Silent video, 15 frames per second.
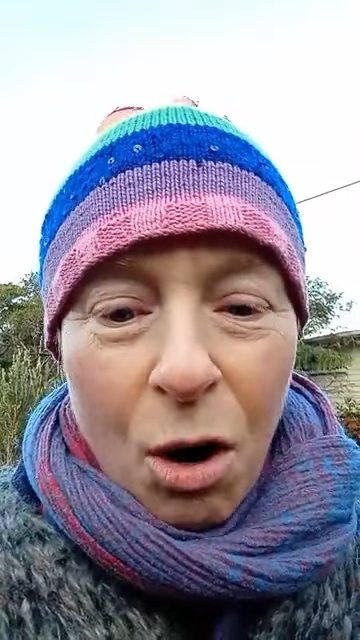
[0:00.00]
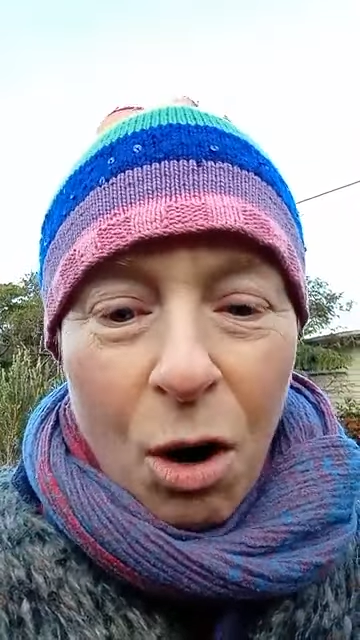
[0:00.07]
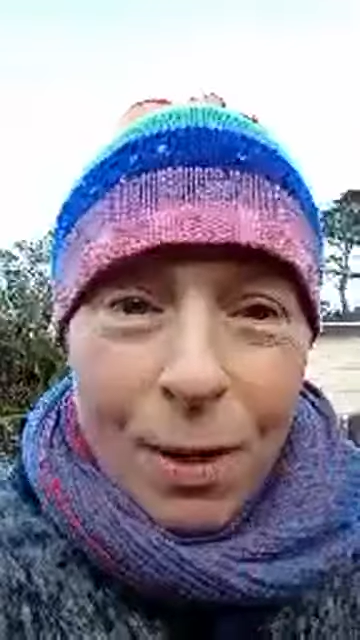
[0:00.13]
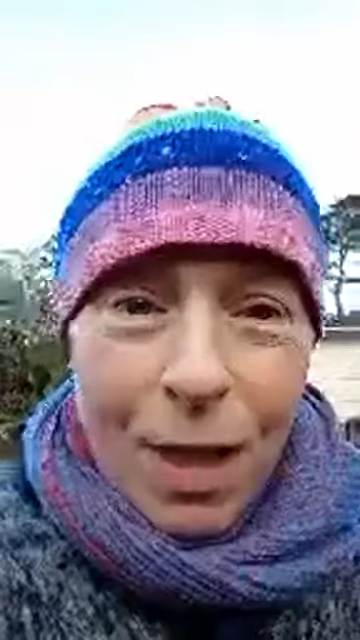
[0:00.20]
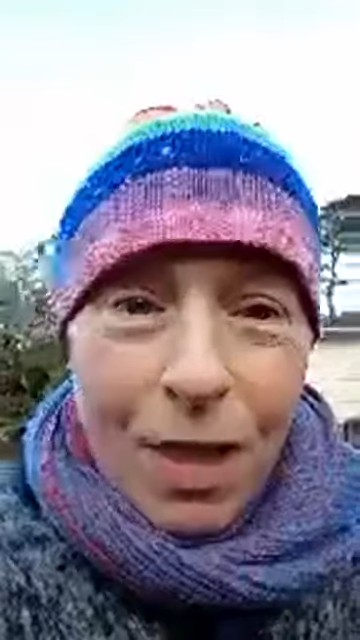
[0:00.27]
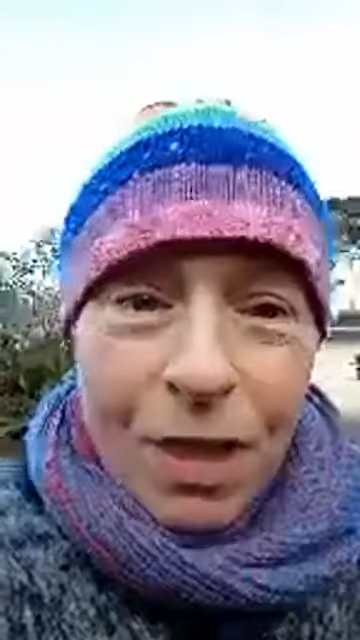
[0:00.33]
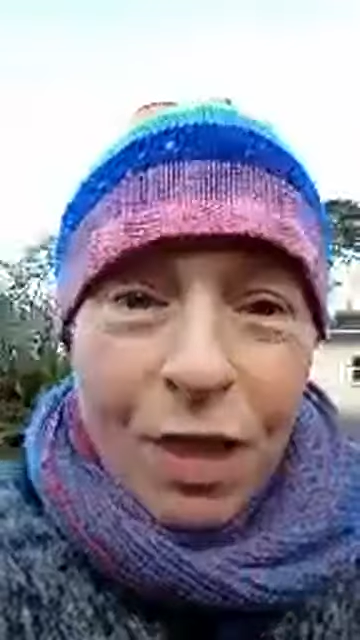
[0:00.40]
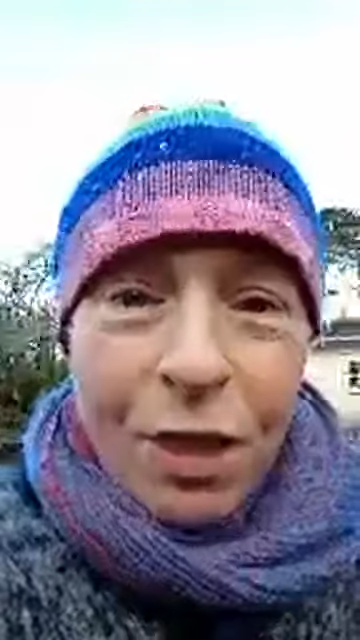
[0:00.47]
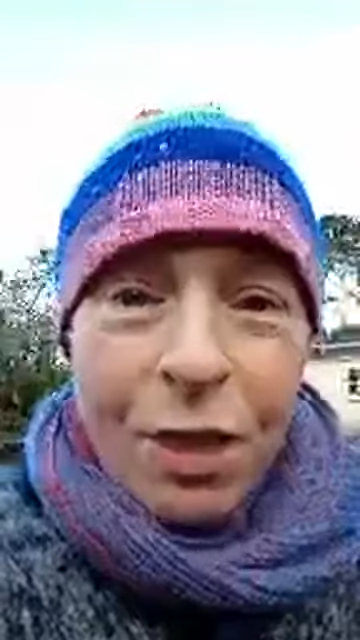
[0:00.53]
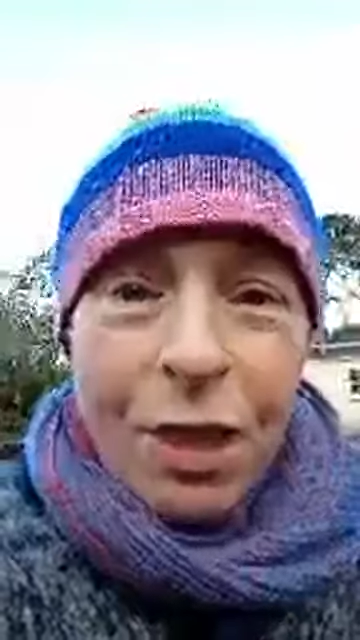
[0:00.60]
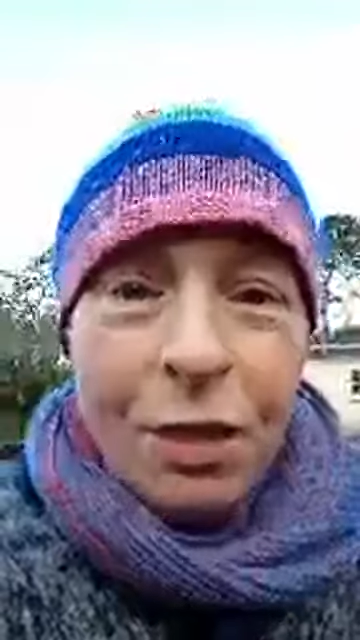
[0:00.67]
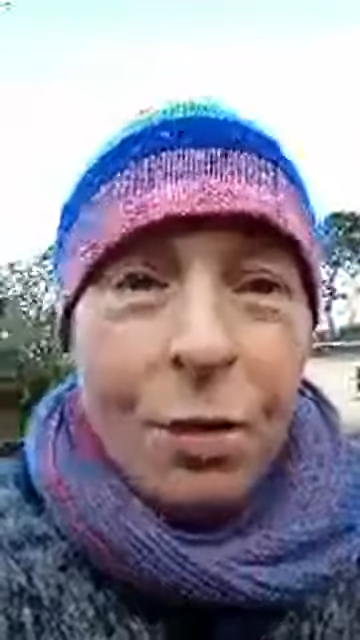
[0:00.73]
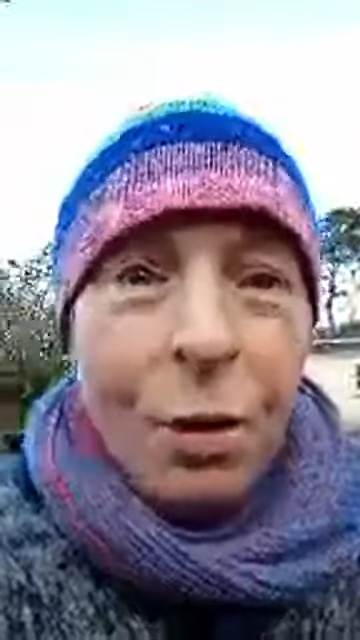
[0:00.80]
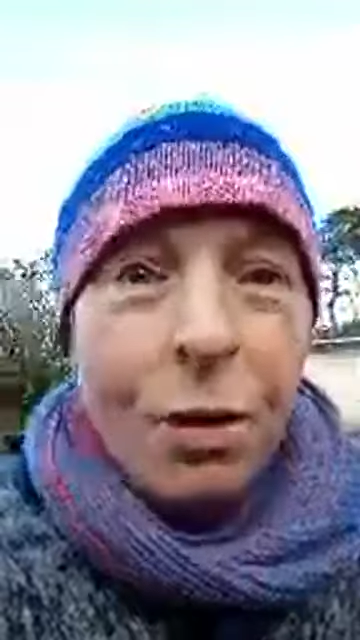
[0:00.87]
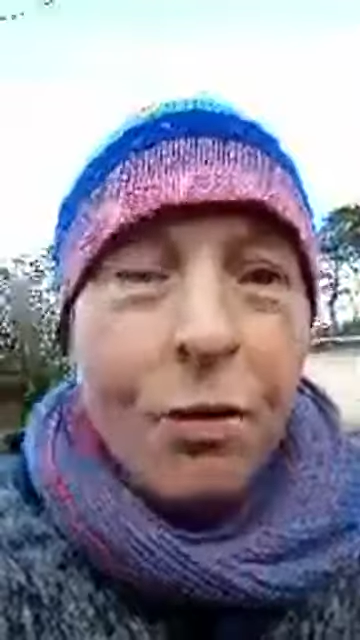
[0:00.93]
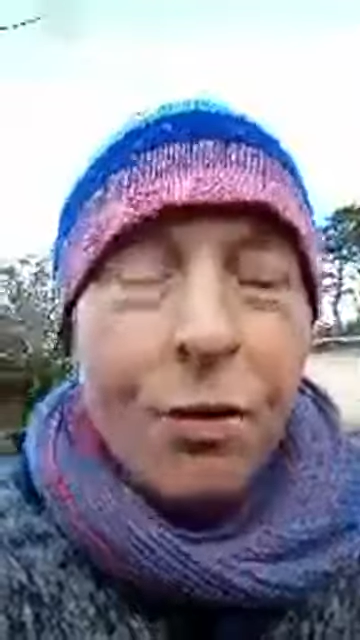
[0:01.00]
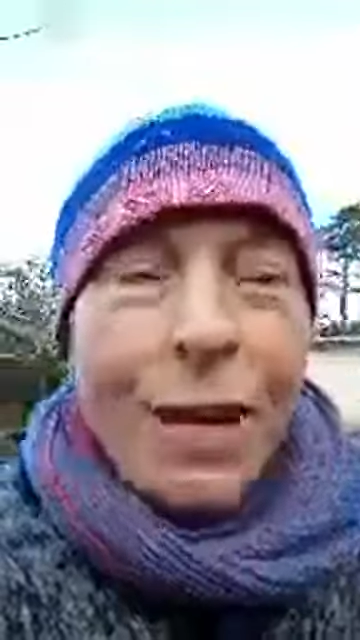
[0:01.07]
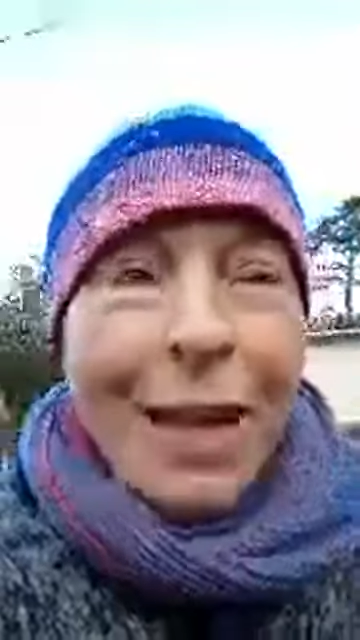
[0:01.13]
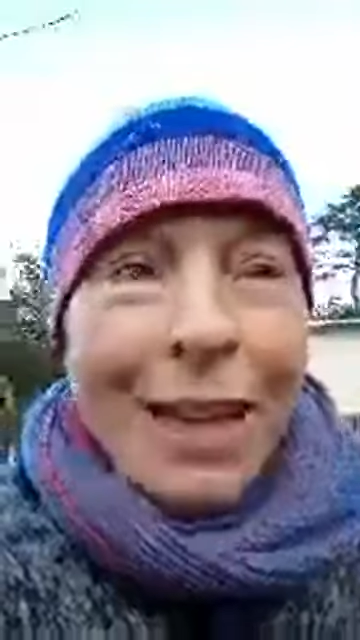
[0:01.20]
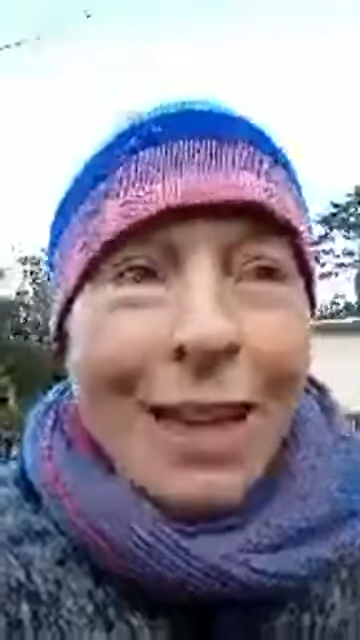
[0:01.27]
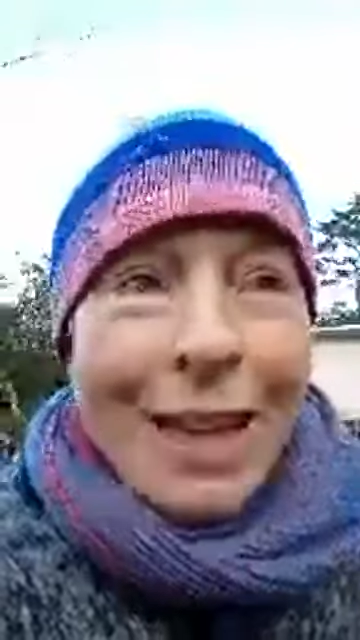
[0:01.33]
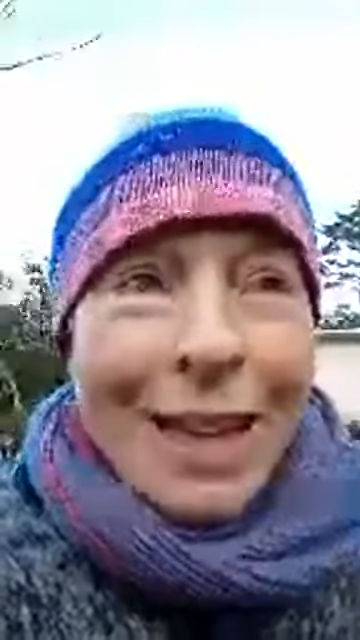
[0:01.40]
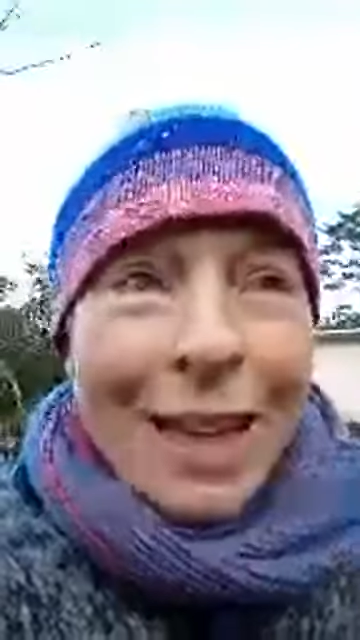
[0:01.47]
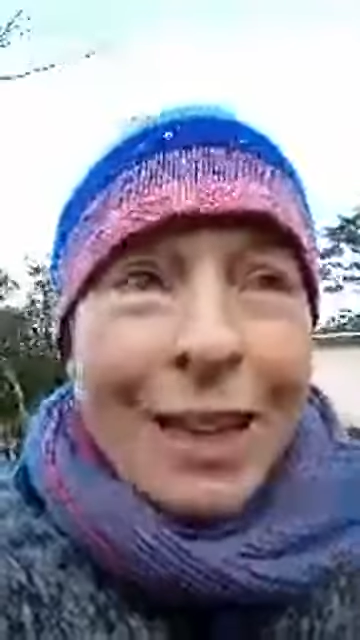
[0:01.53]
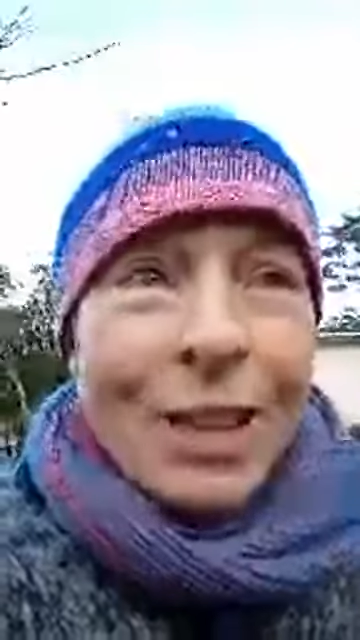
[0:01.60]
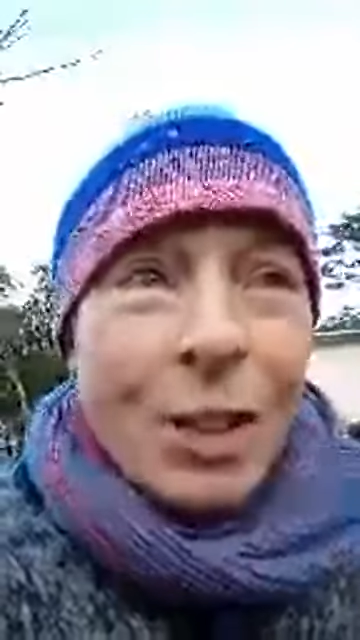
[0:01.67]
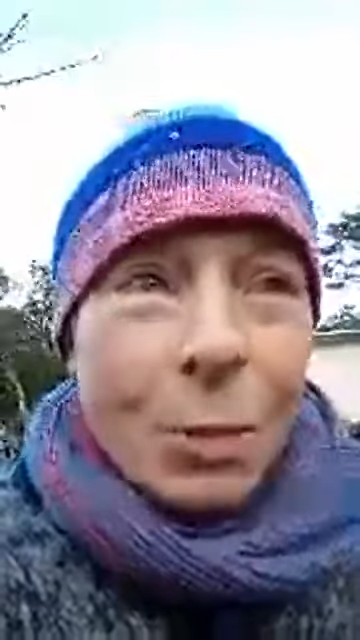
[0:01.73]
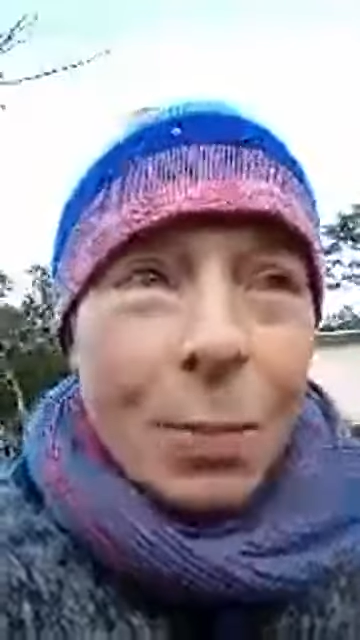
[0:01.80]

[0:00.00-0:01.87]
the explanation thereof gets